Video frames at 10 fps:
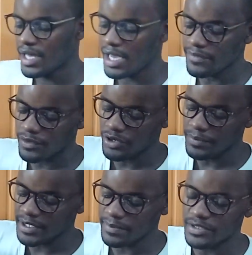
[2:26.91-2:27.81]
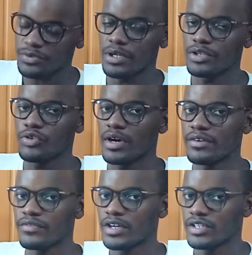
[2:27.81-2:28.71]
and for grip tape as well you
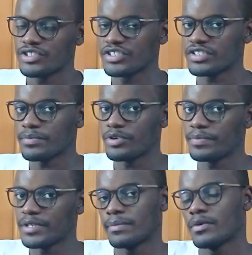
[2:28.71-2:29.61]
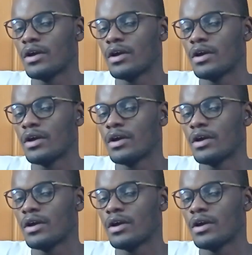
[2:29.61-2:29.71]
have Jessup grip tape.